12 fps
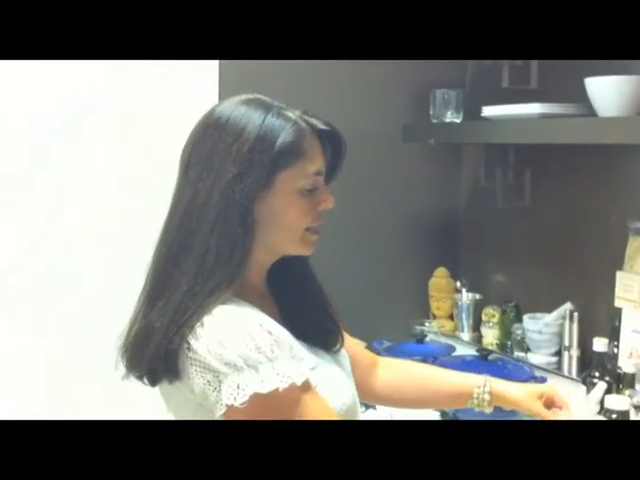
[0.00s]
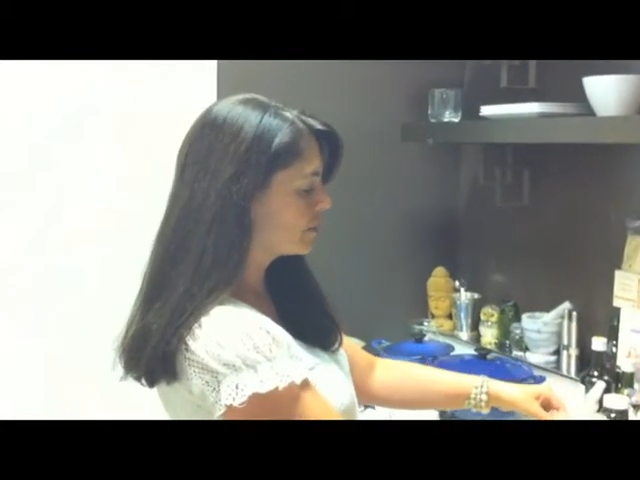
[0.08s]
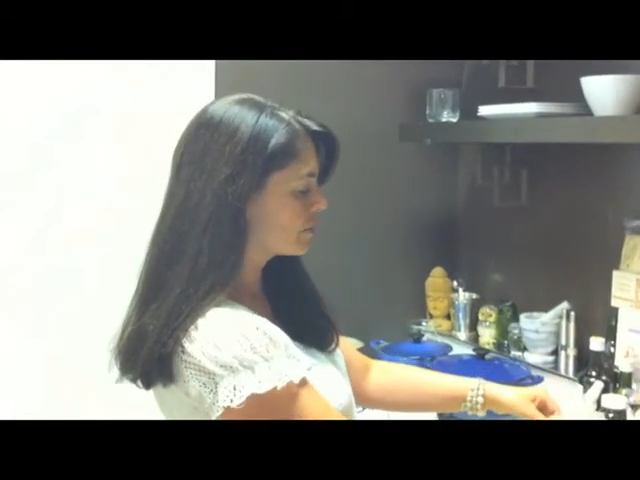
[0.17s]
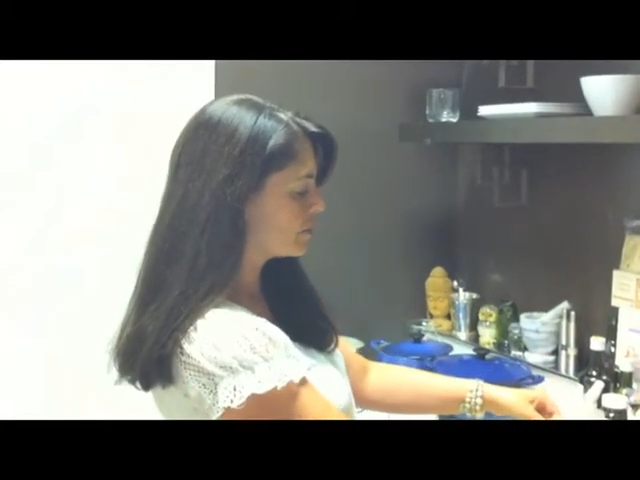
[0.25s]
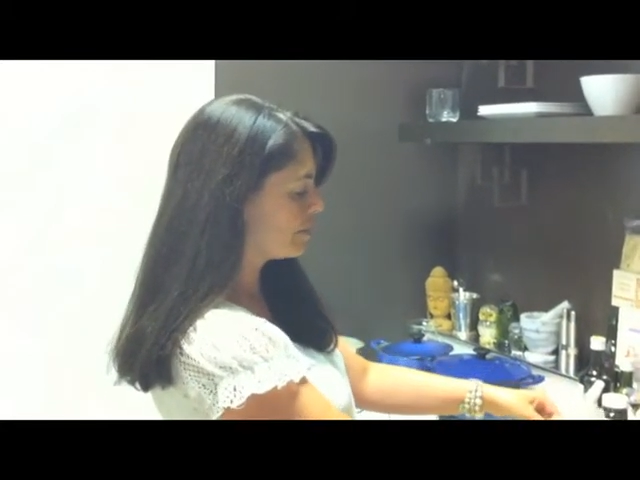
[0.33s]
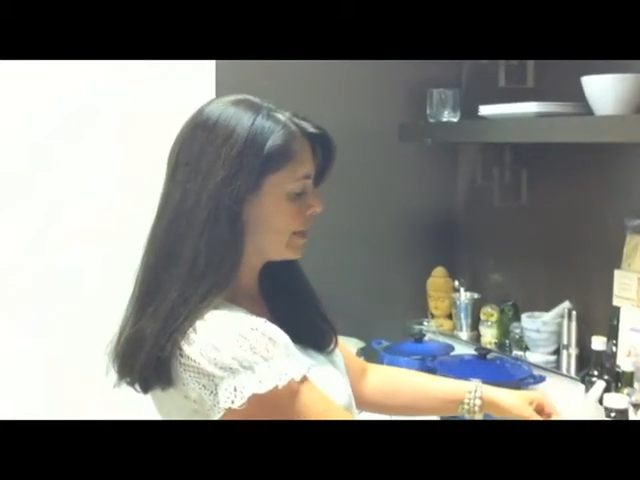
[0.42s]

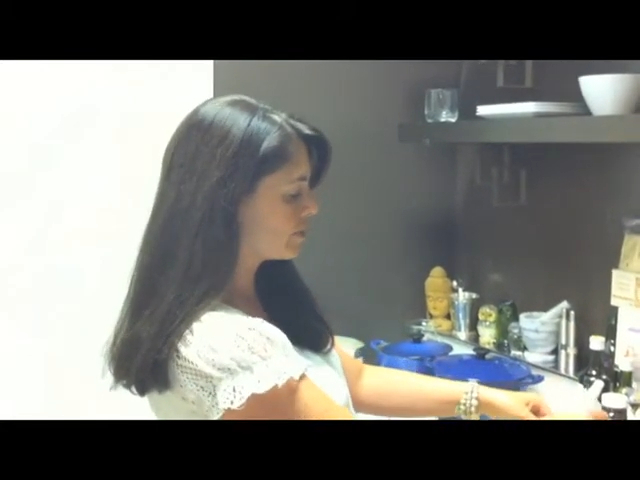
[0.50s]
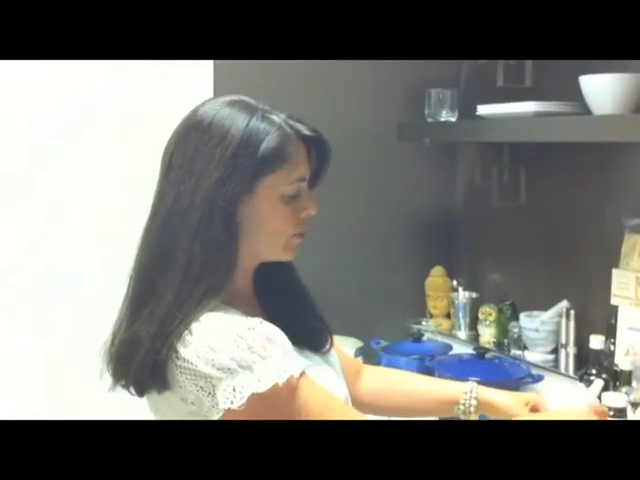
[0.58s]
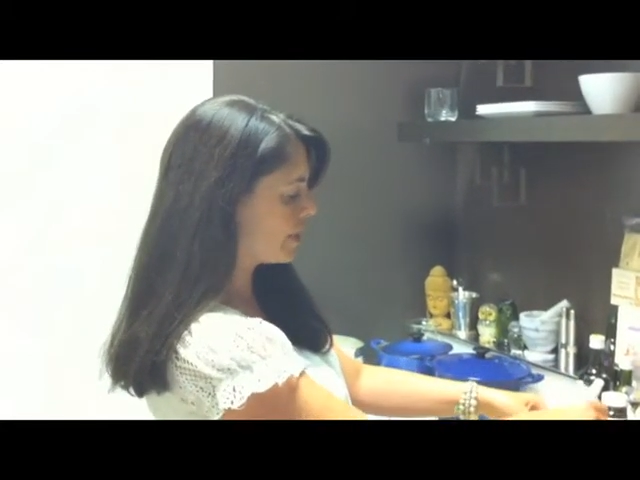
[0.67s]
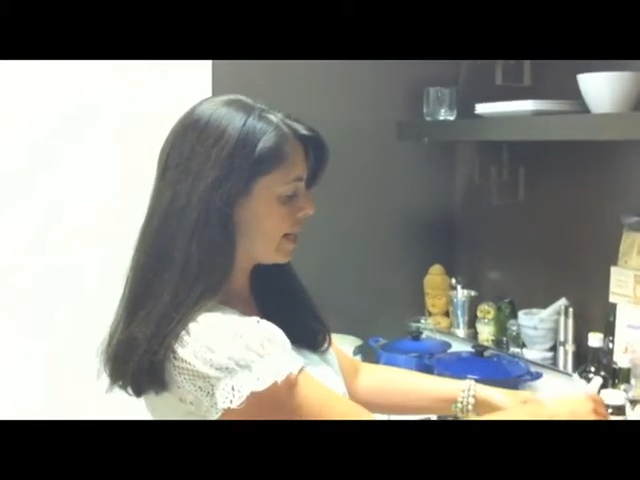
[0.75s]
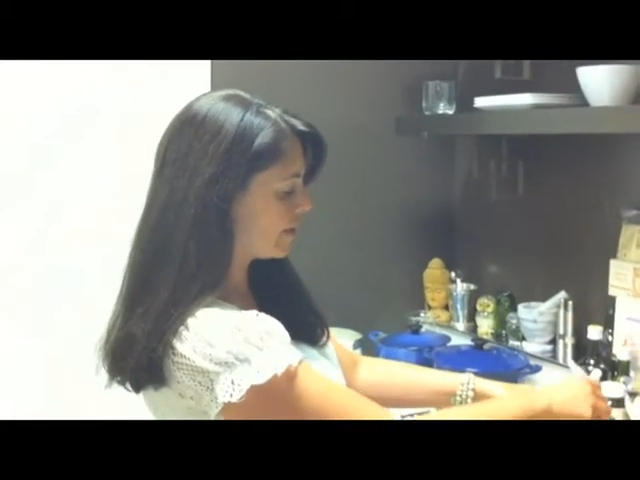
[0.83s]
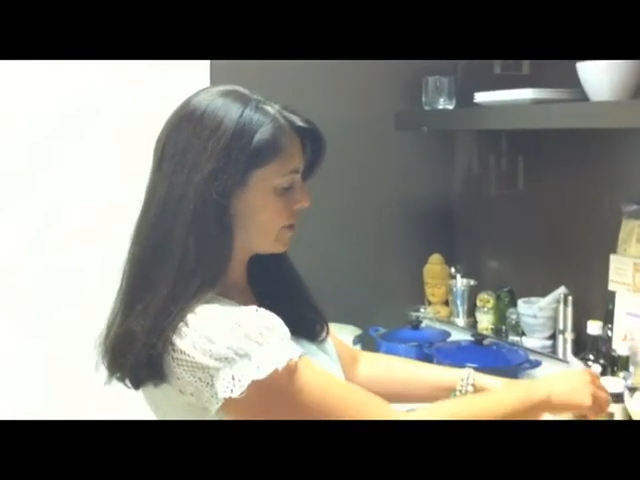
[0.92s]
just measure
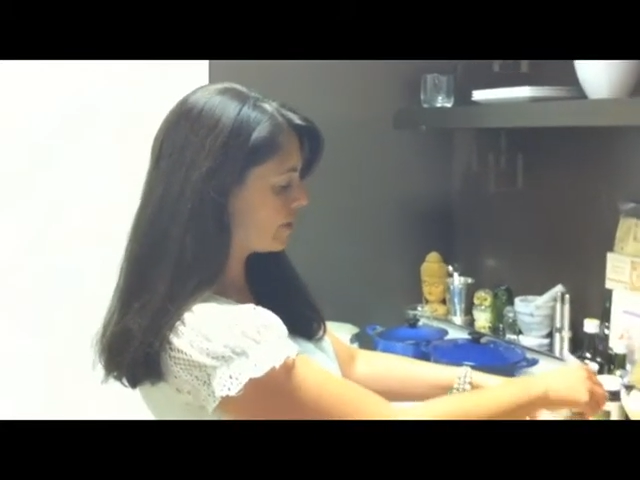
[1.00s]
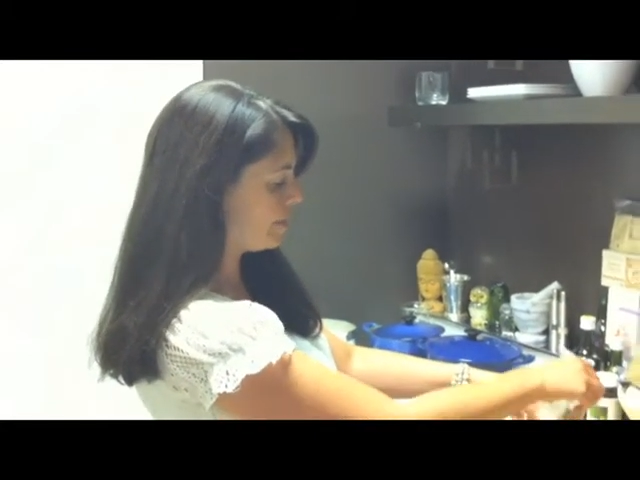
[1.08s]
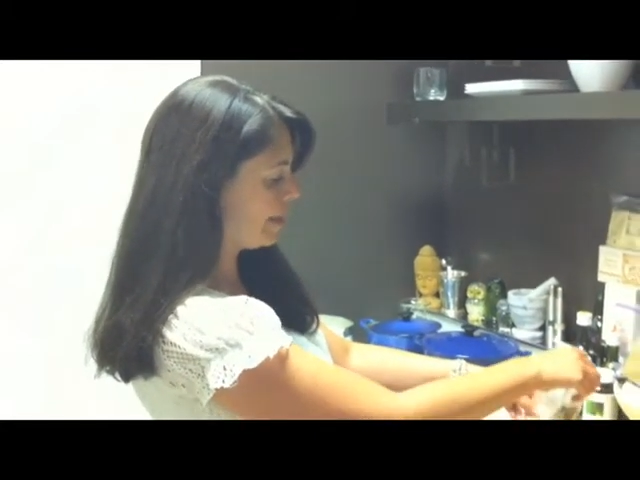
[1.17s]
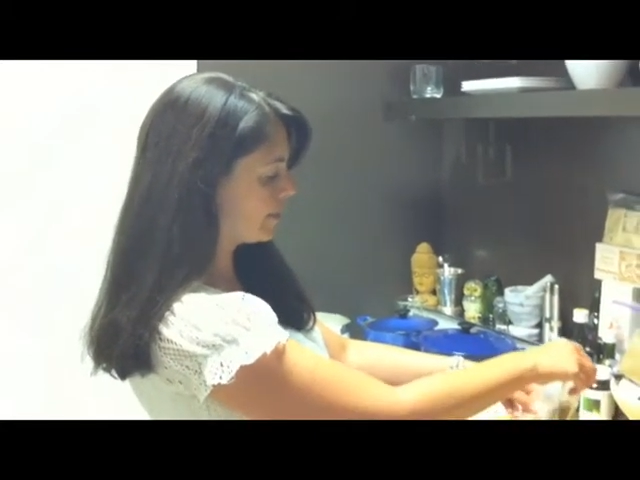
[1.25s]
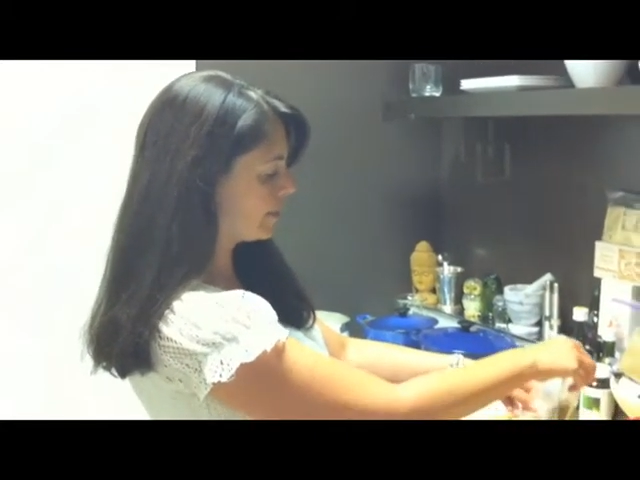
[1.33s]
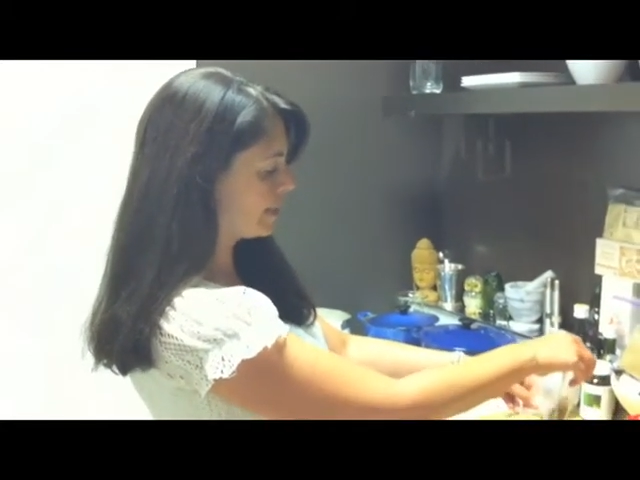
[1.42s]
out
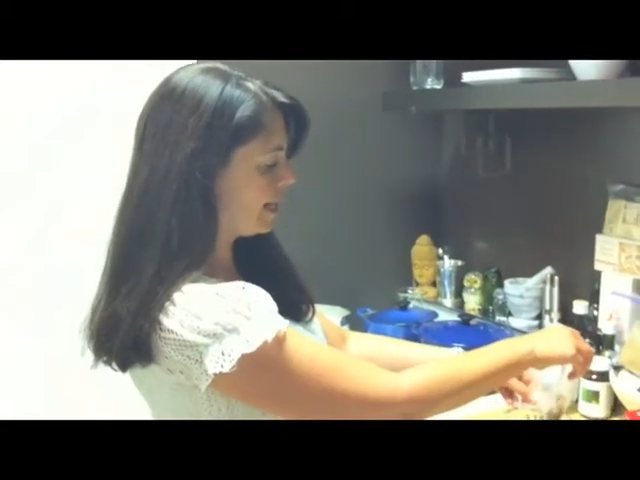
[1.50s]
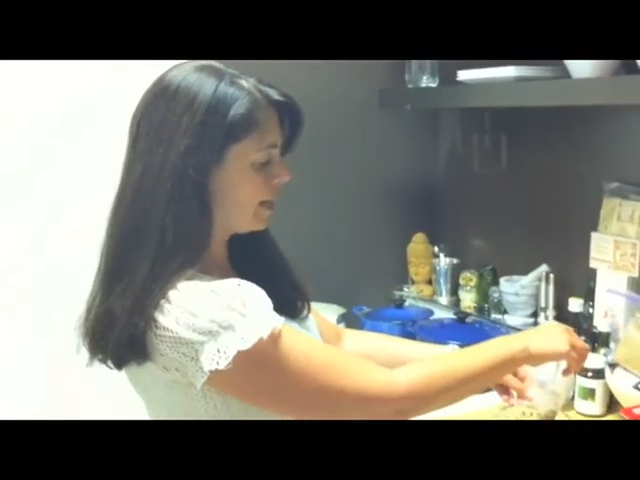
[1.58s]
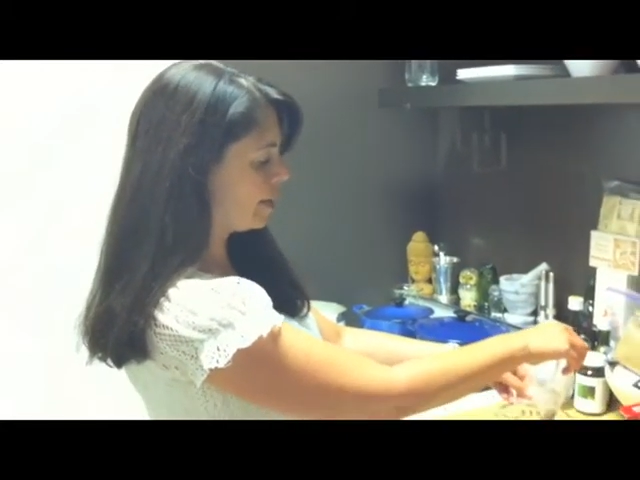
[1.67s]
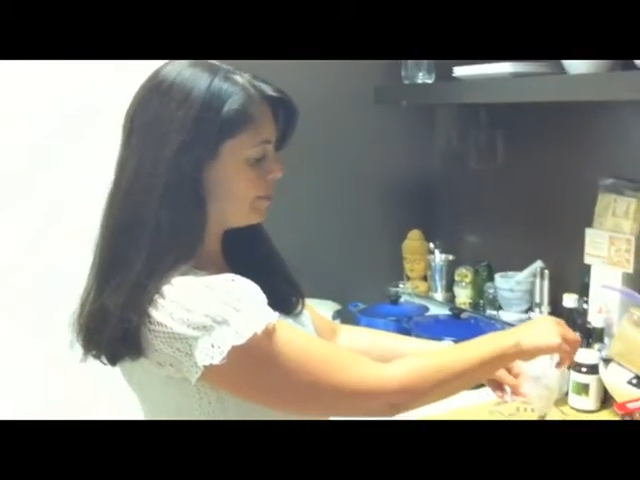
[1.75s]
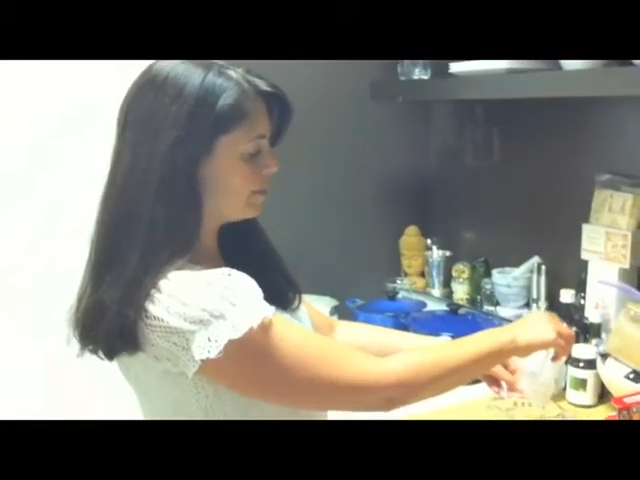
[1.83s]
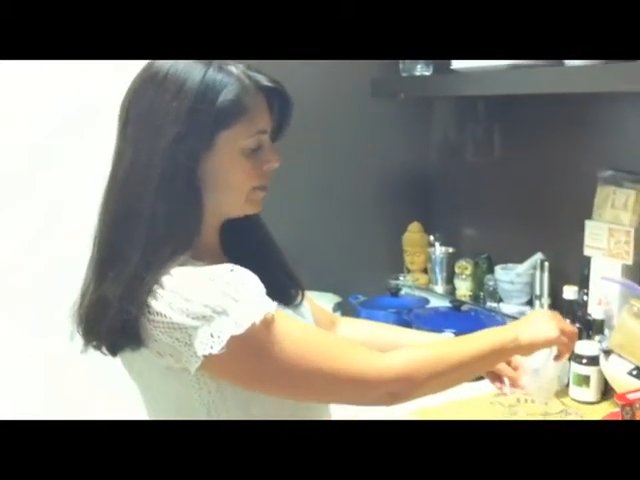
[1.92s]
about a
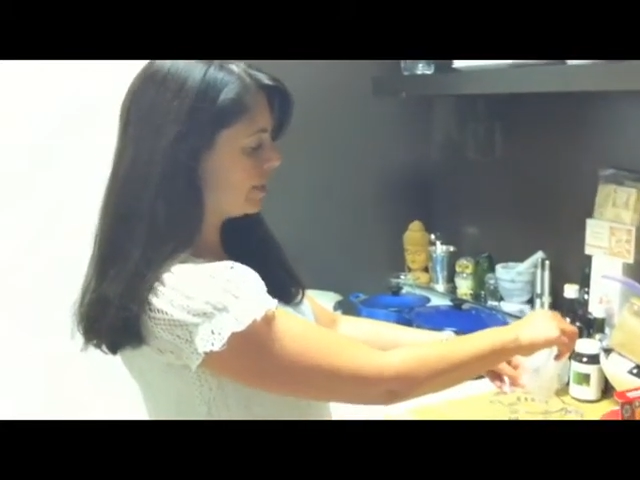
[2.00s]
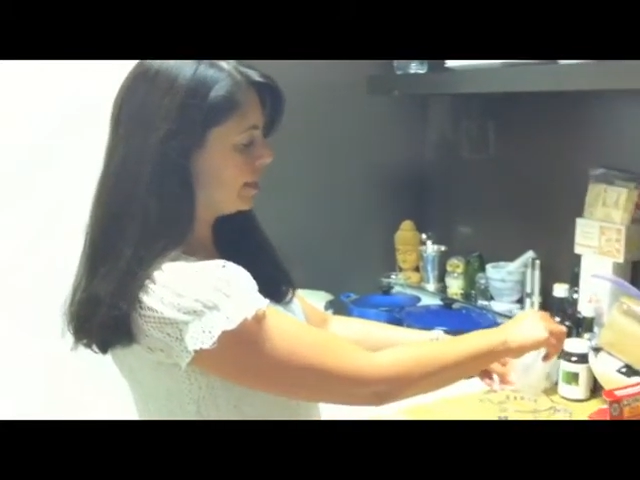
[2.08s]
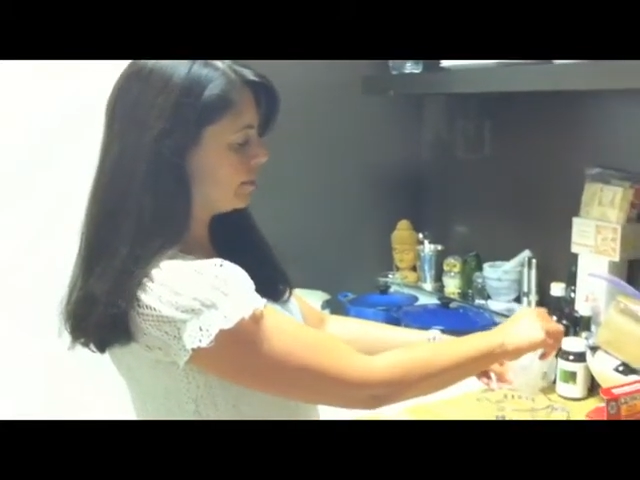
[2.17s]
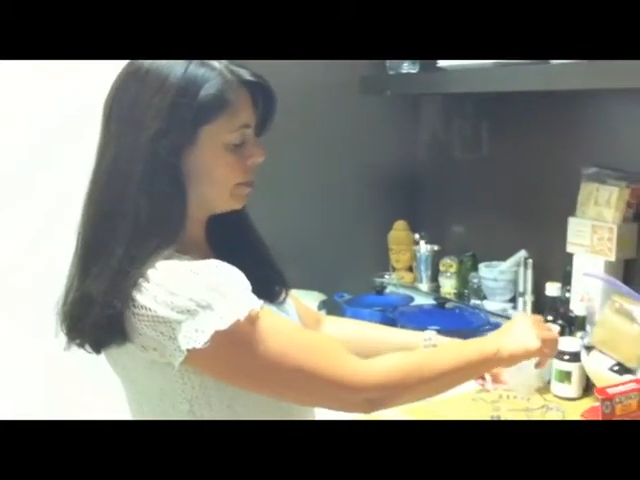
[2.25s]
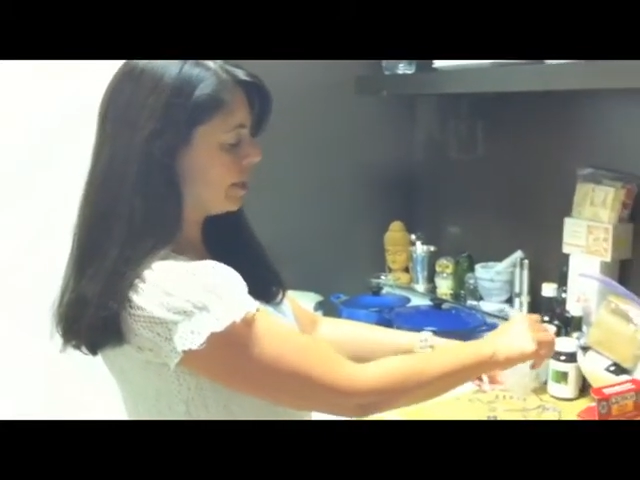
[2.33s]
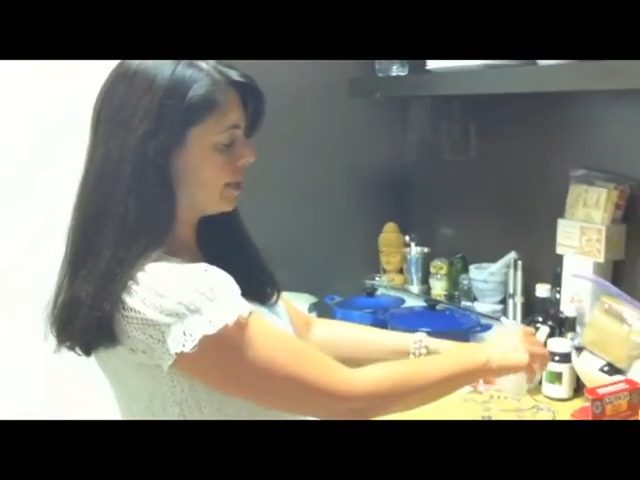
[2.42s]
cup of
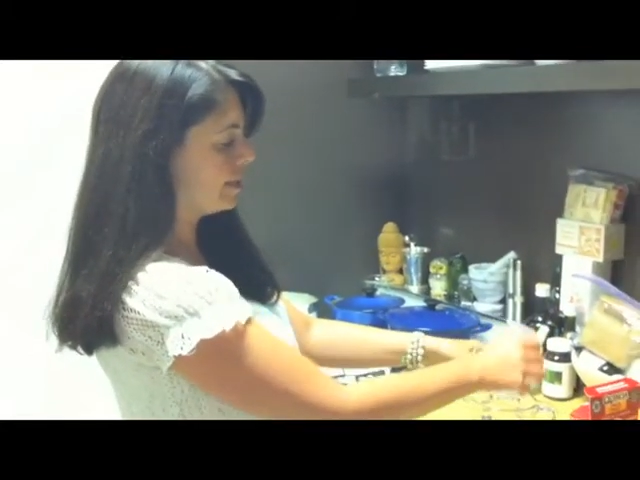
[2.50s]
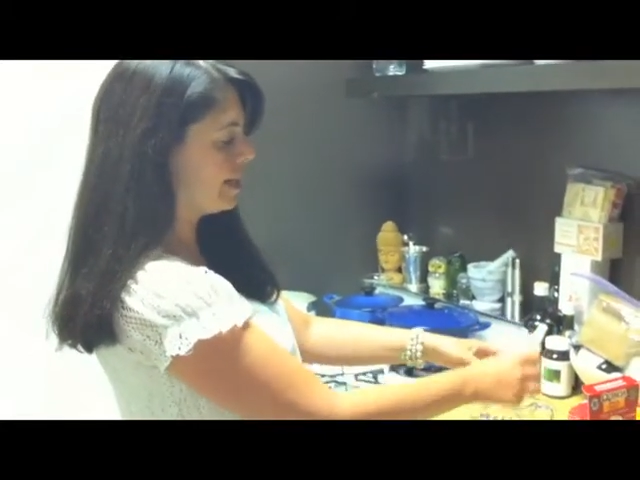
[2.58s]
quinoa.